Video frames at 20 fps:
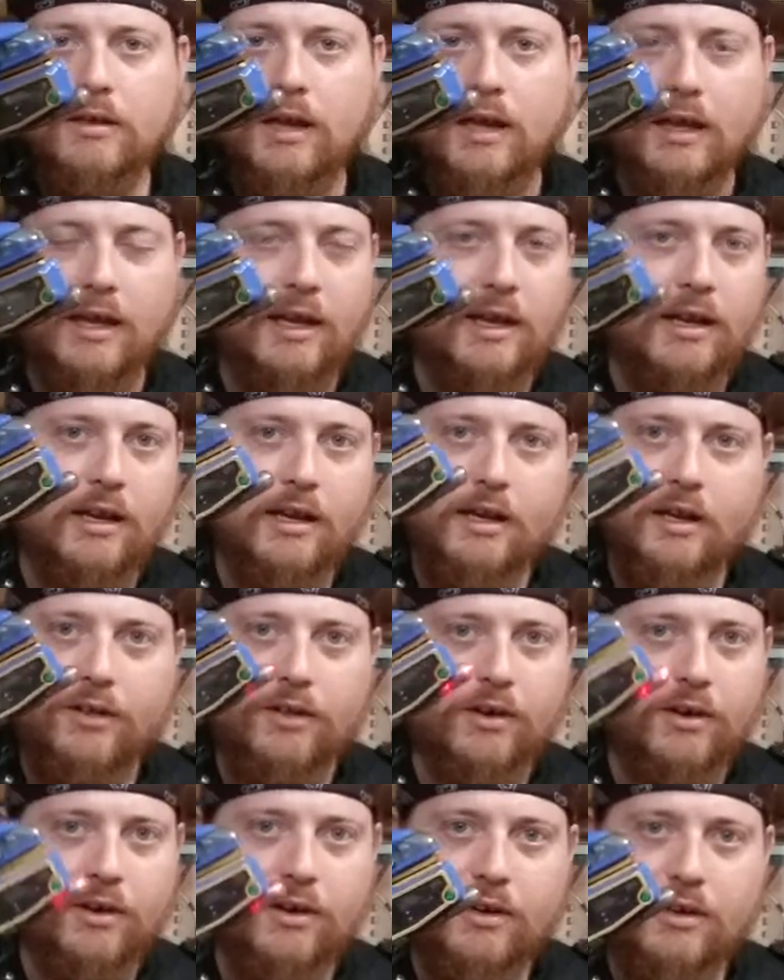again,
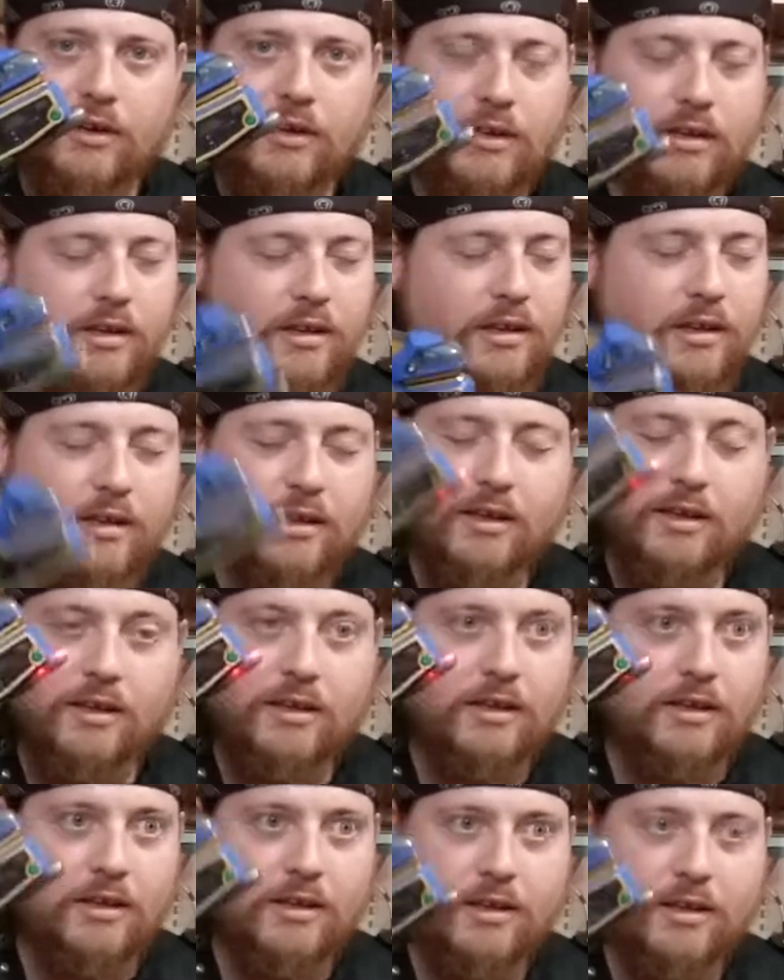another
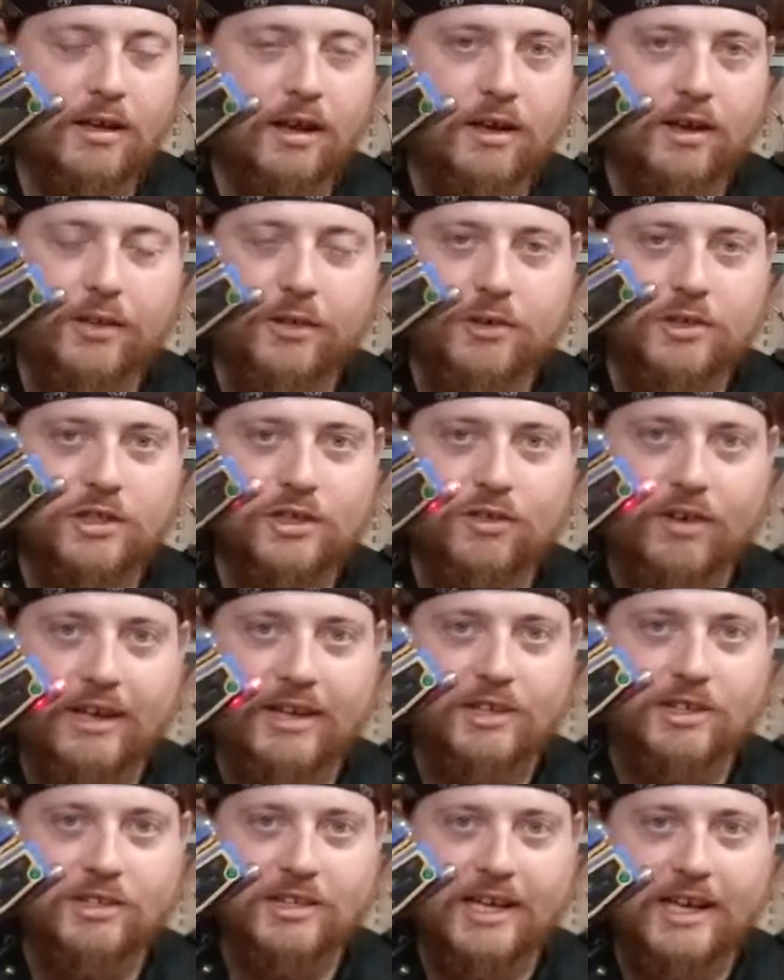
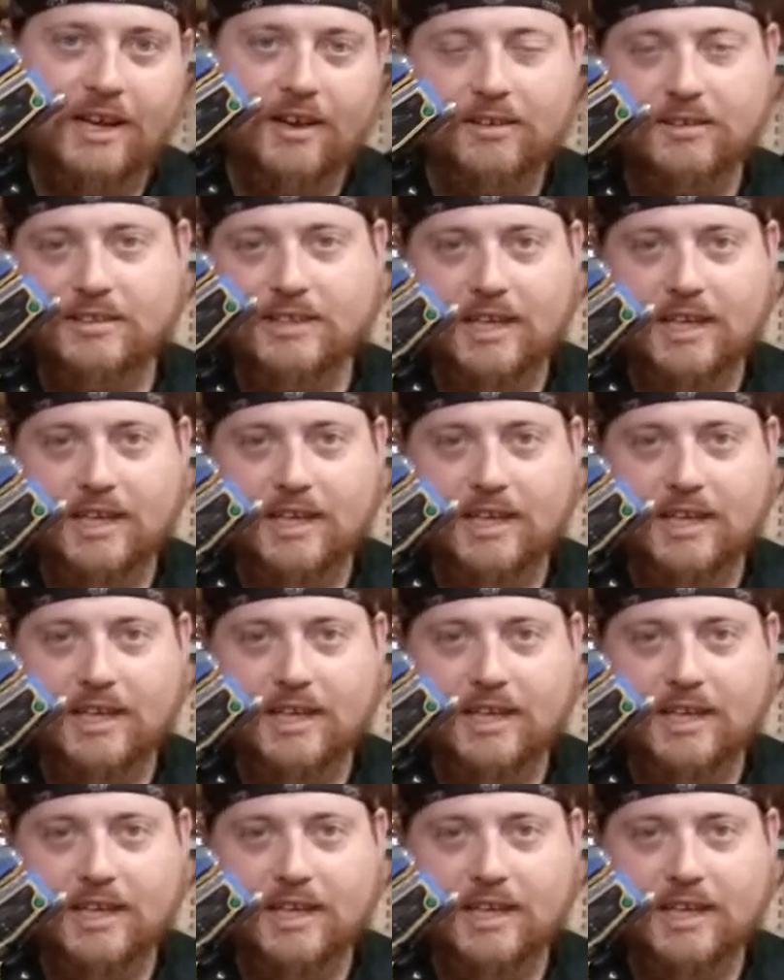strange sound,